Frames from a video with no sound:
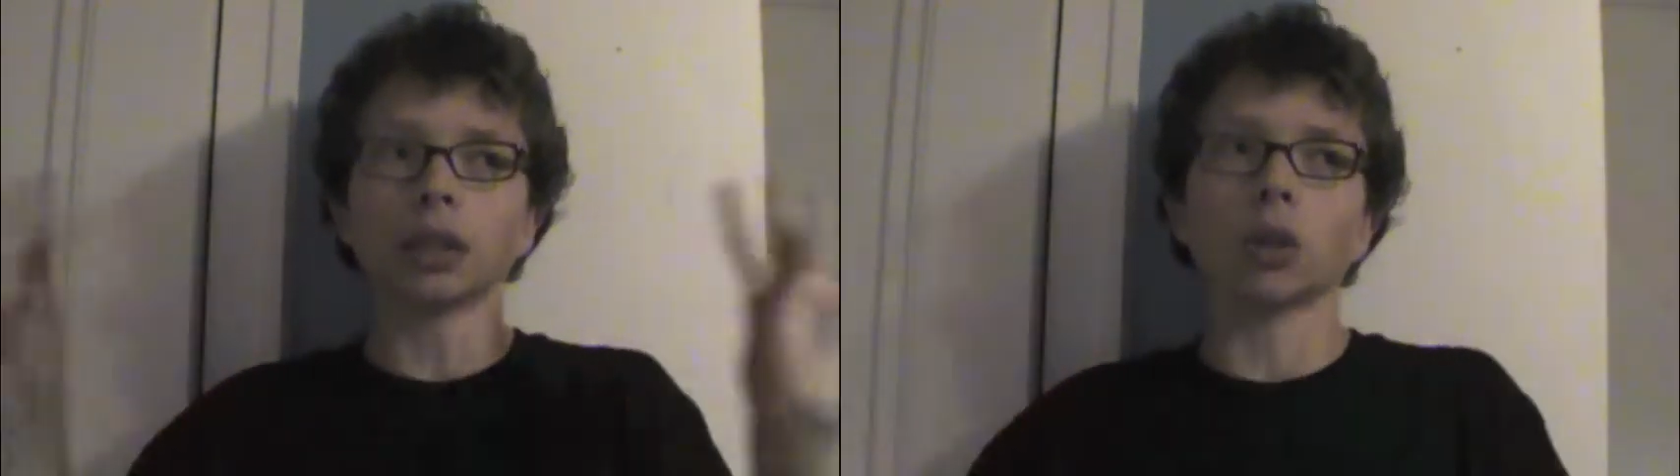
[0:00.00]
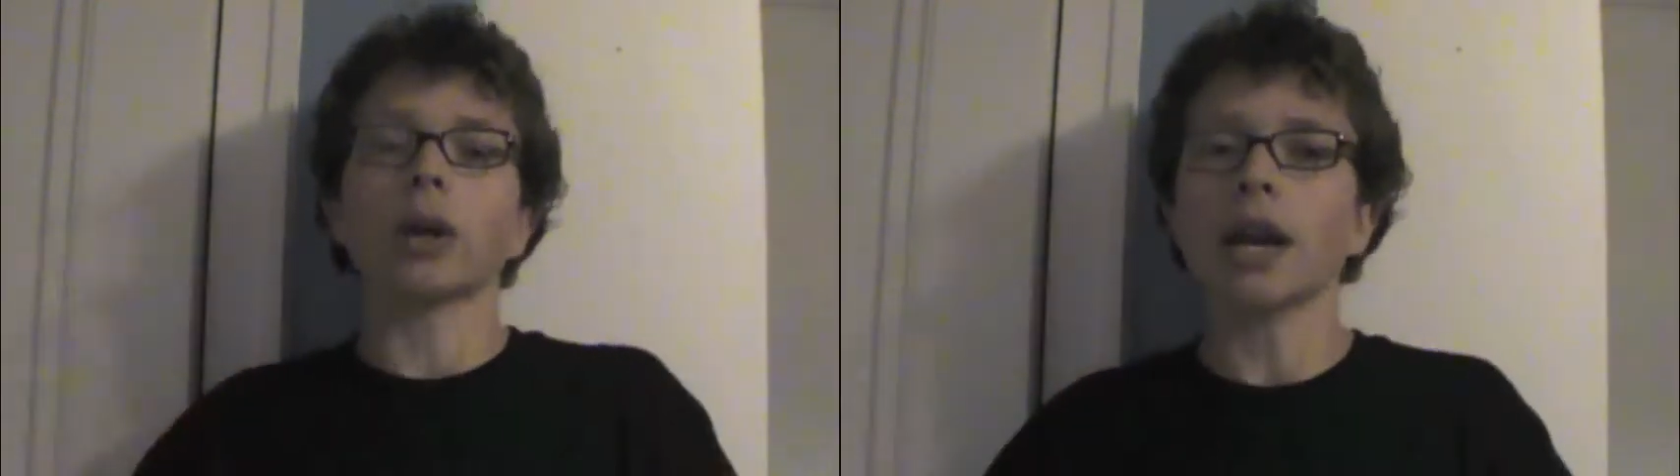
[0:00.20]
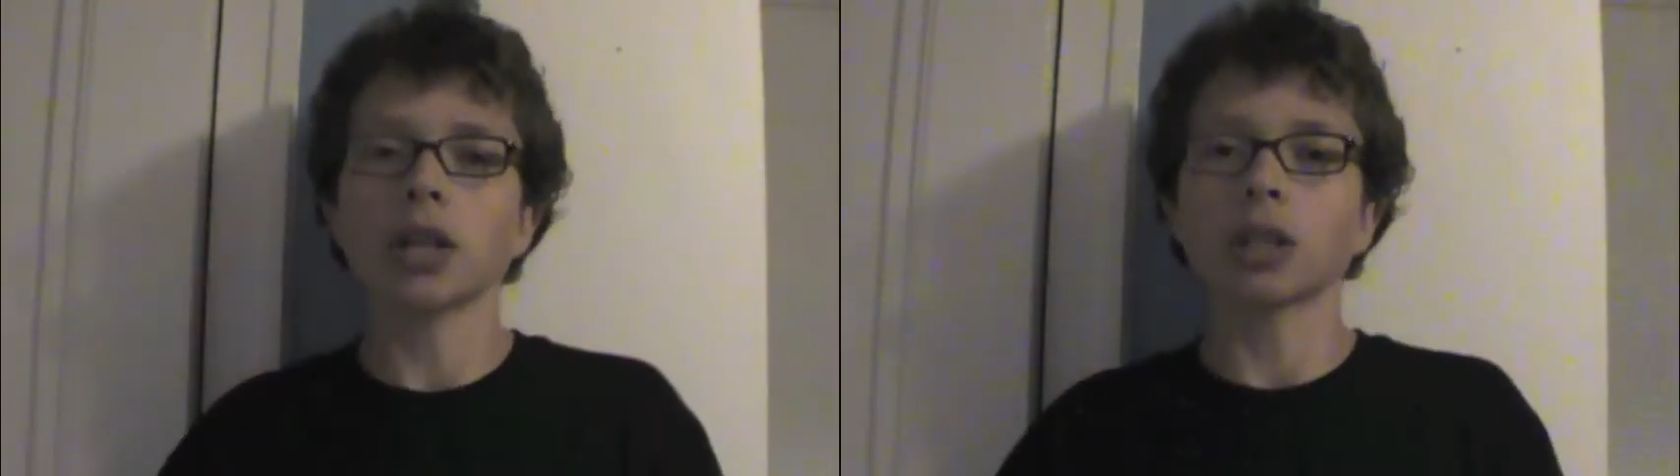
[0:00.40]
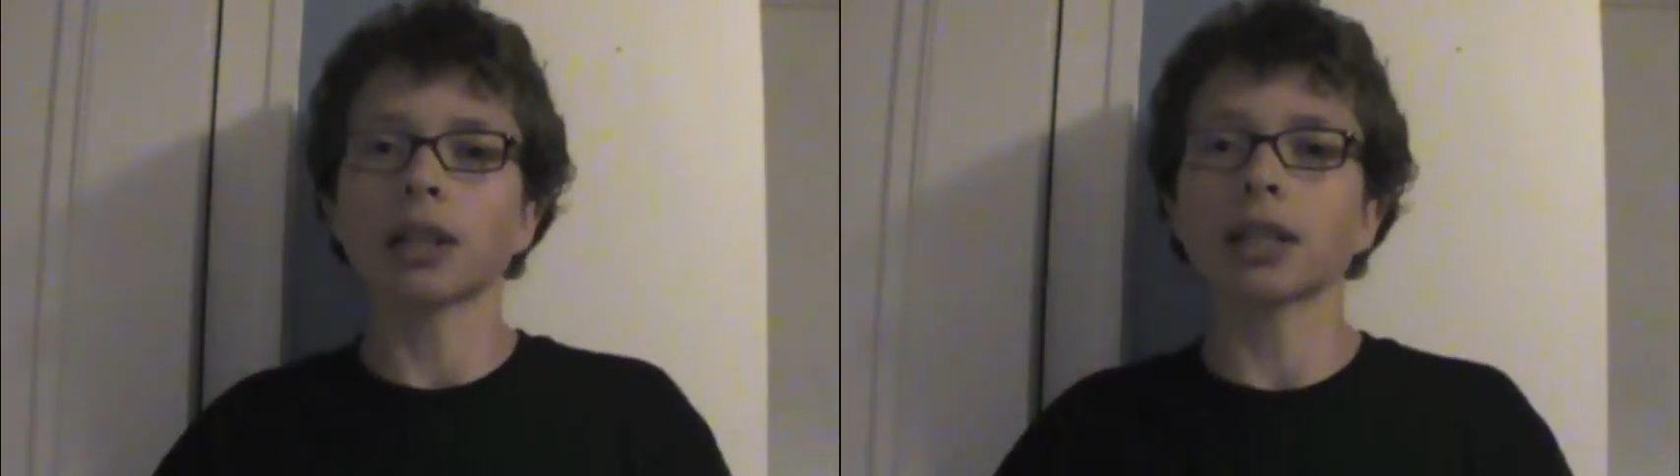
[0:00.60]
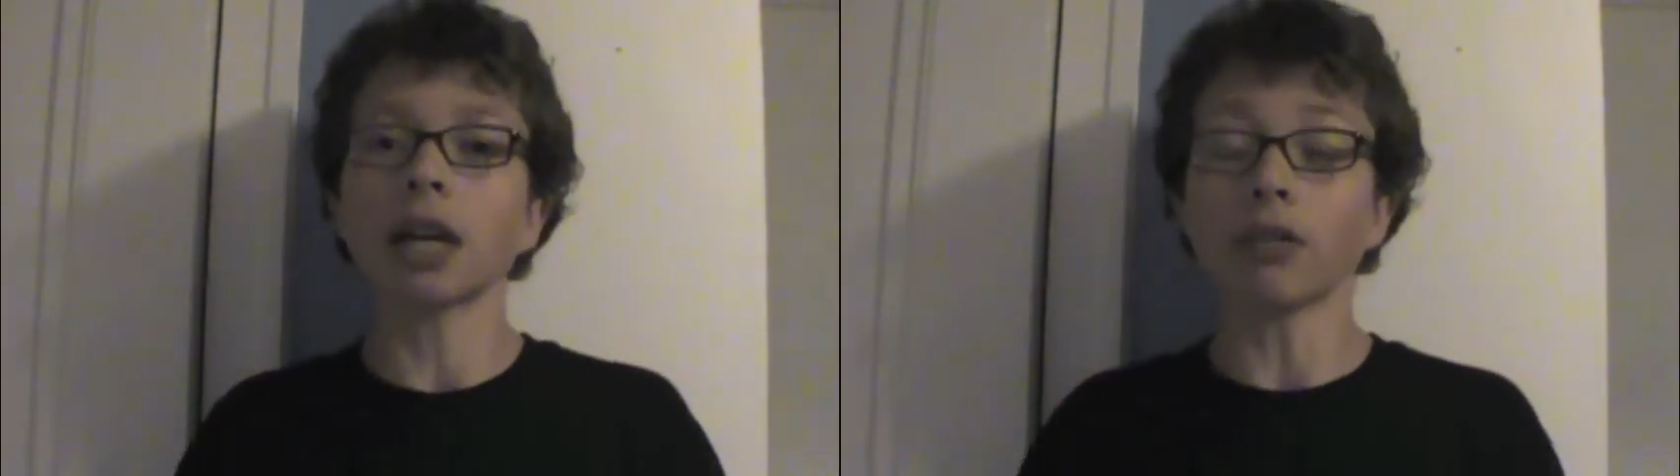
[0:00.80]
location
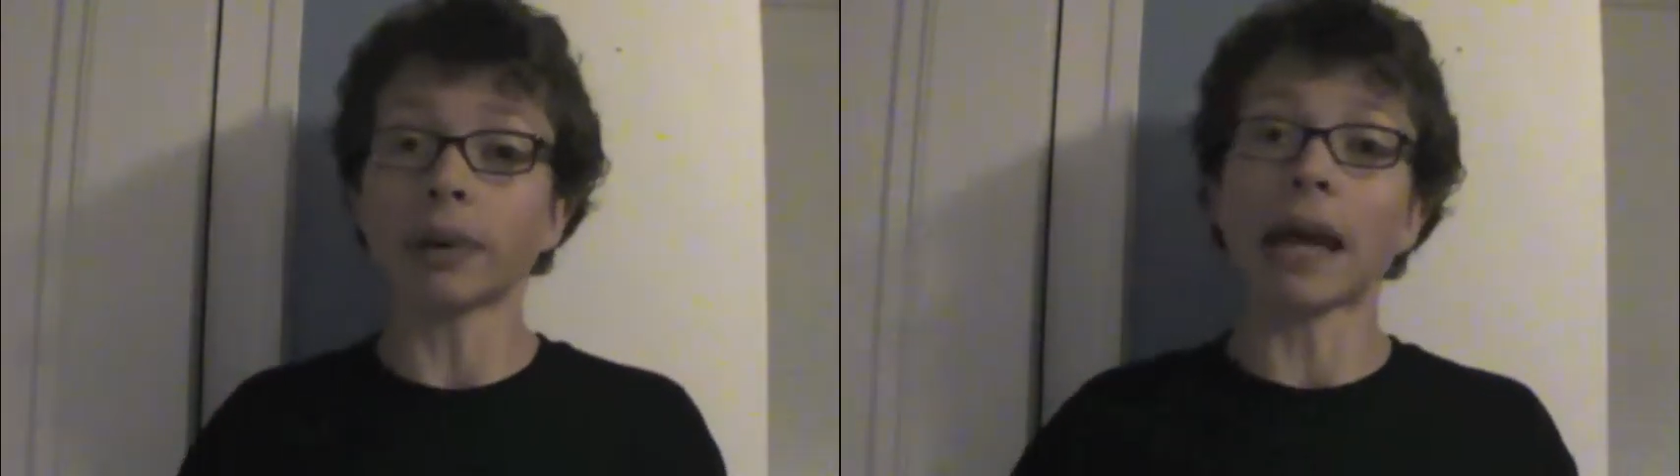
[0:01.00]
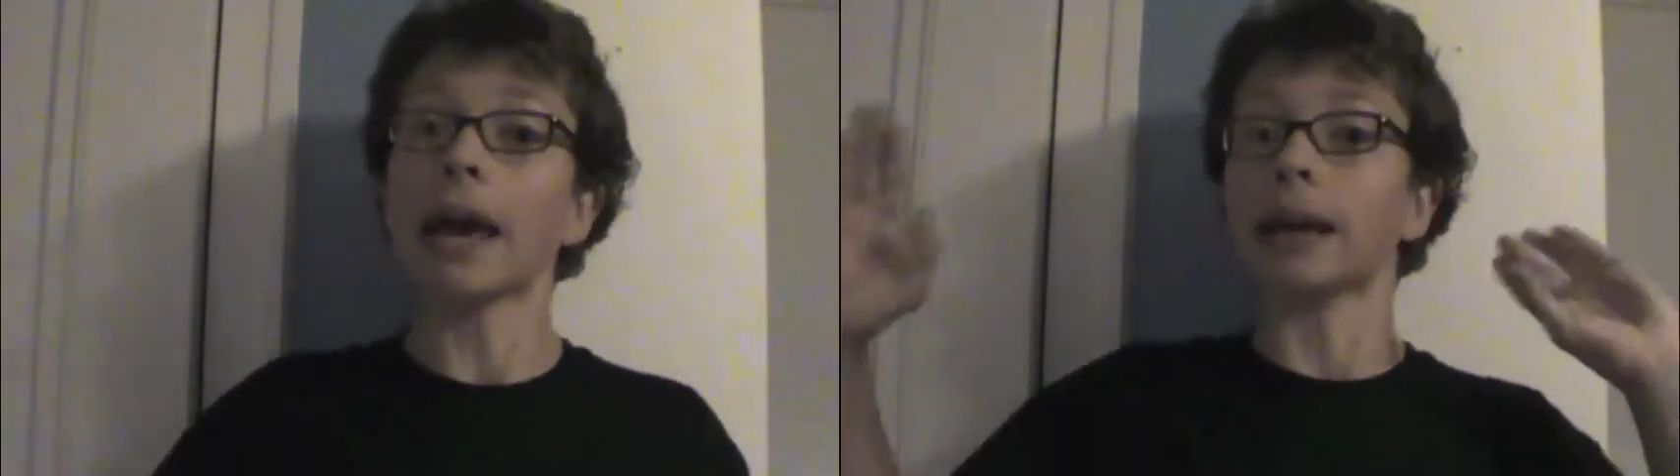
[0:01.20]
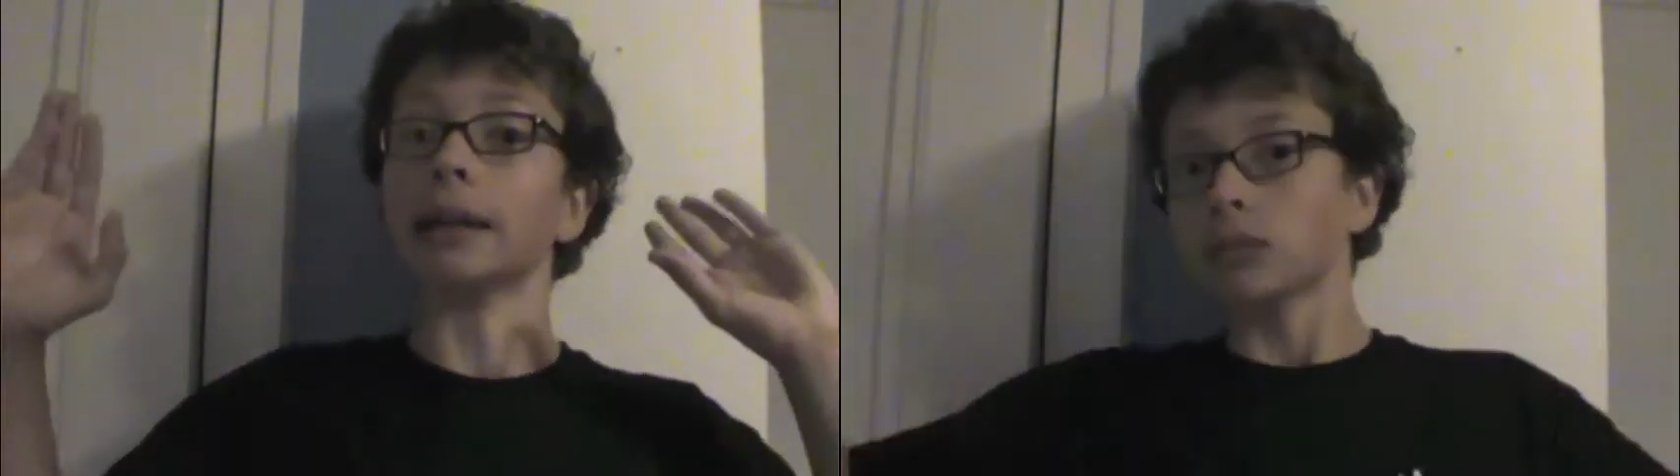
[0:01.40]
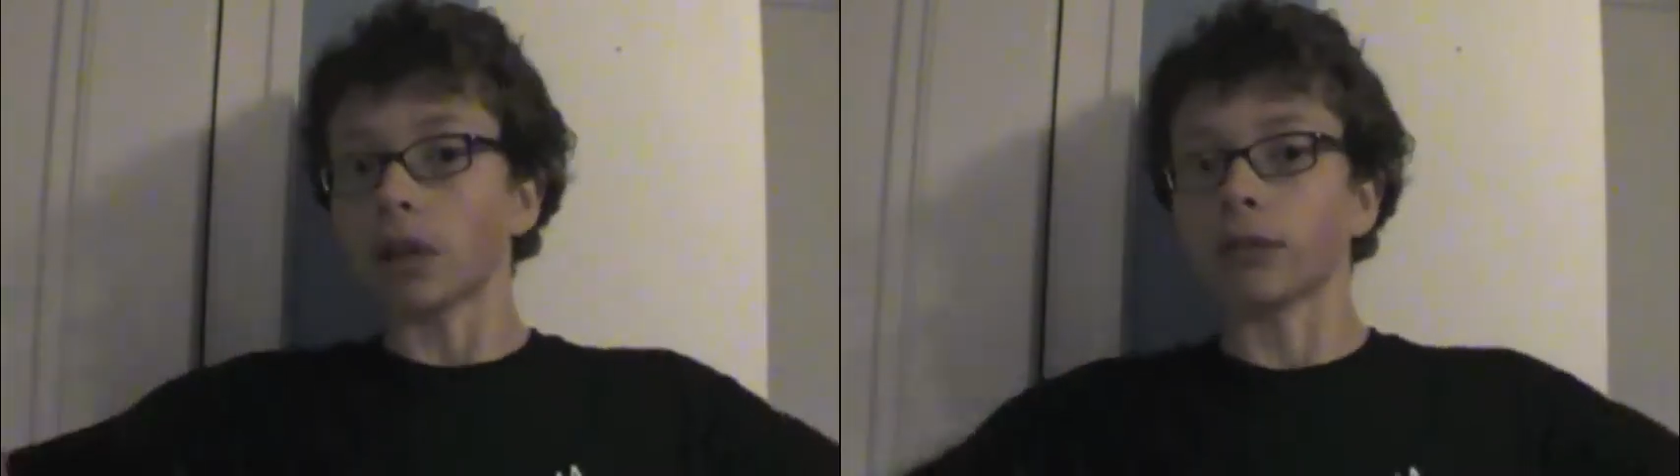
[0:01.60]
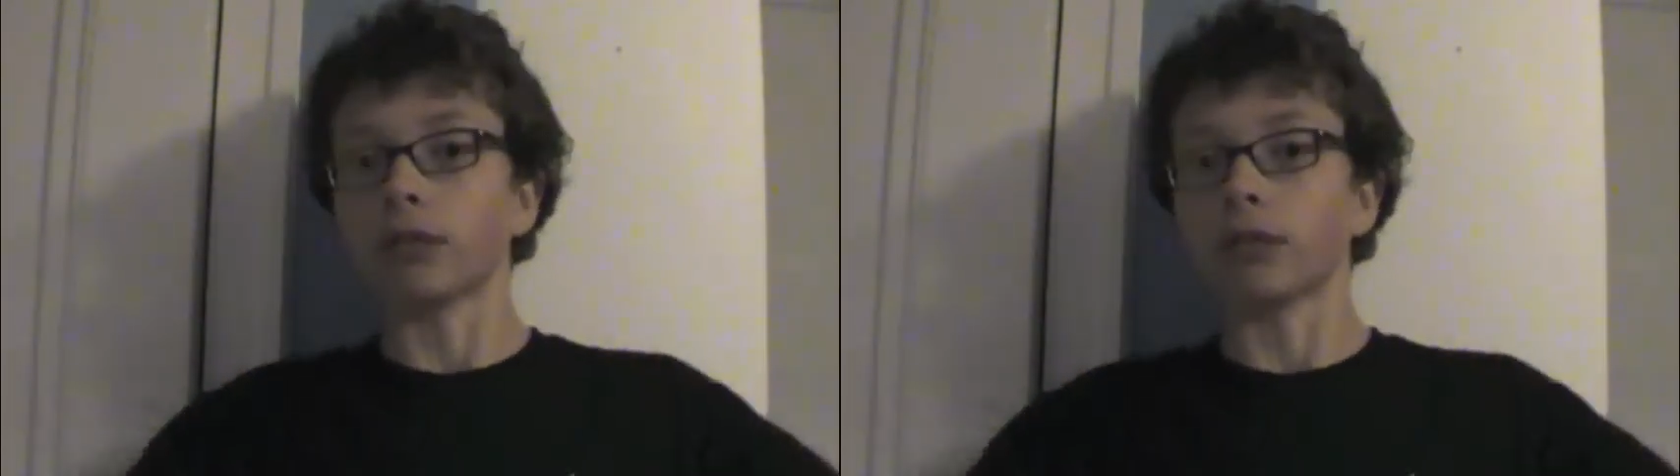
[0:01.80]
and stuff, but hey, a